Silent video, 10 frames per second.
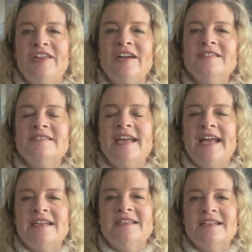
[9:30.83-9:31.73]
looks
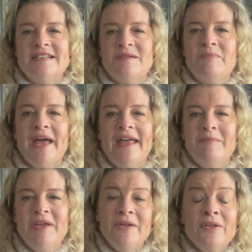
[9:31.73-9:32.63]
and doesn't
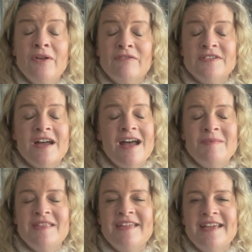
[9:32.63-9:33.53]
pill over time
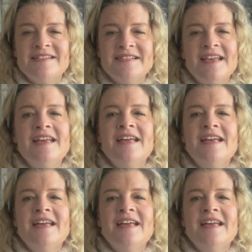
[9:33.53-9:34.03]
and things,